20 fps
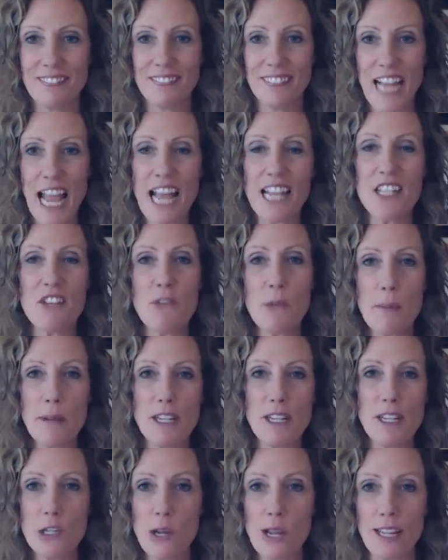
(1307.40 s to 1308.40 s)
How's
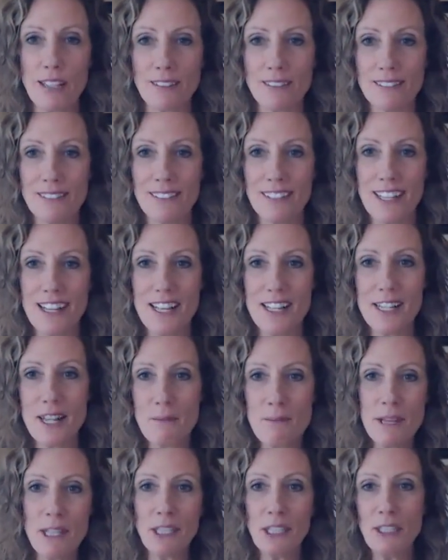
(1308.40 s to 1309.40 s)
everybody doing?
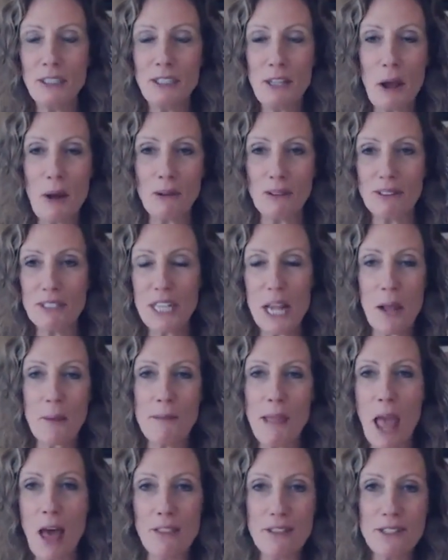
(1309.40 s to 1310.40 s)
Send me a little note and tell me
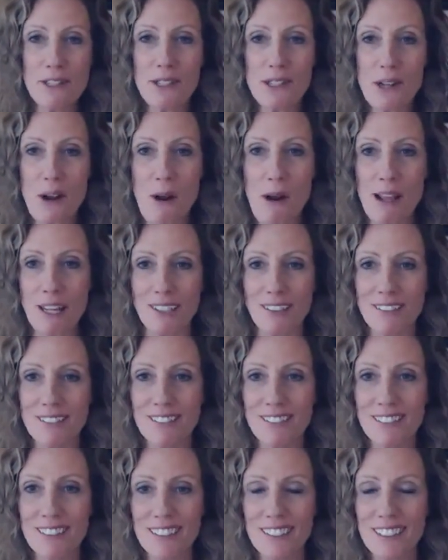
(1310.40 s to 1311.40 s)
how this is going.
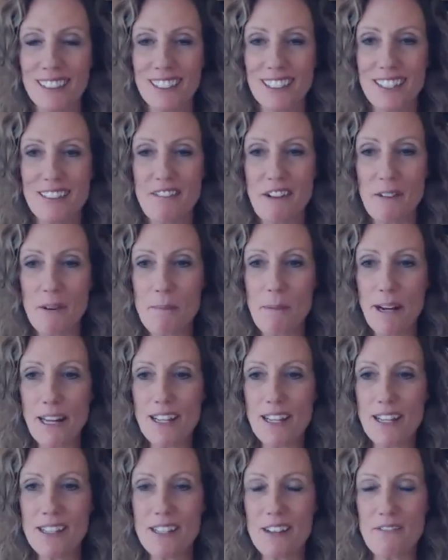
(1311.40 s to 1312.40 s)
If
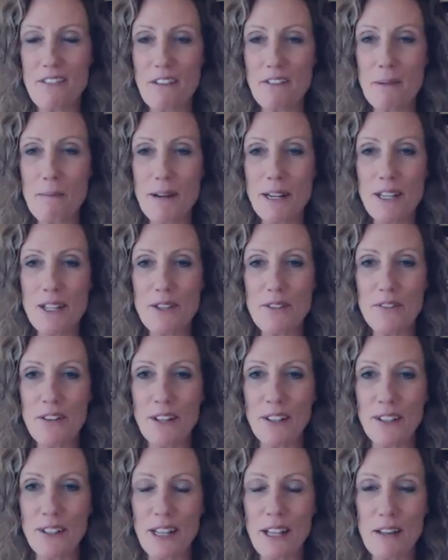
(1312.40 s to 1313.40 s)
everybody's
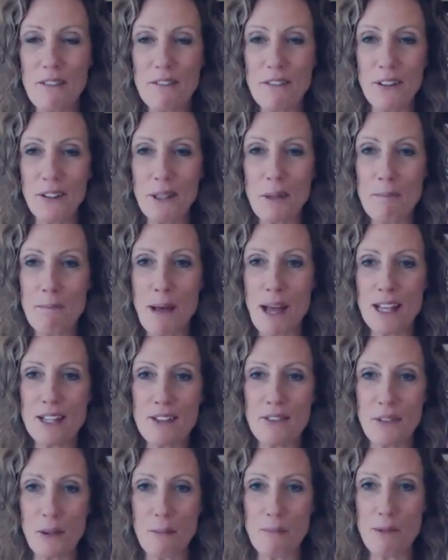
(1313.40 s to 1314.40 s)
feeling the buzz
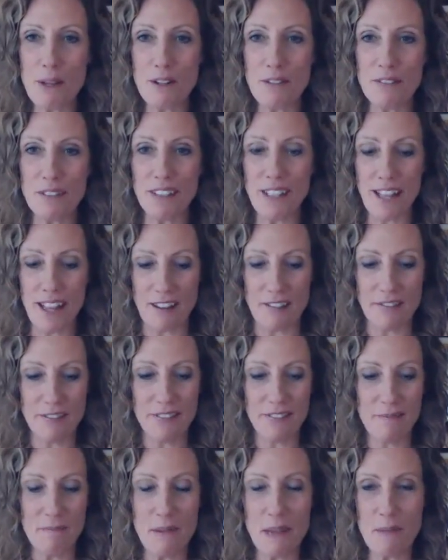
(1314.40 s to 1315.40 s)
of their beautiful
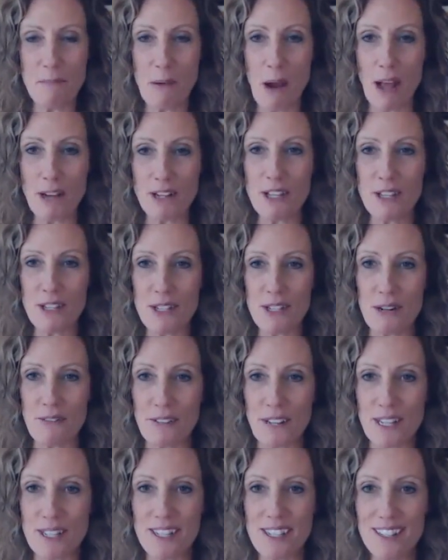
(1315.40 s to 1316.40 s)
life being brought to the
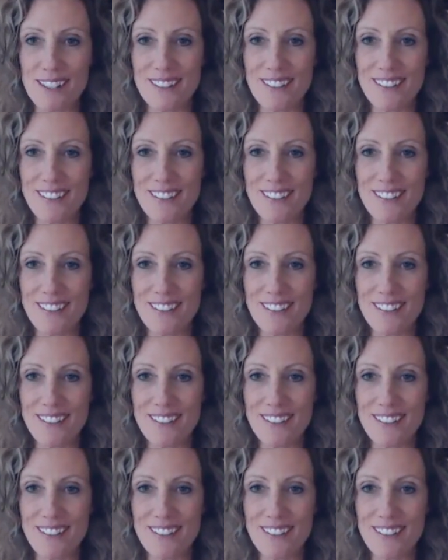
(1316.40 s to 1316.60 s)
surface.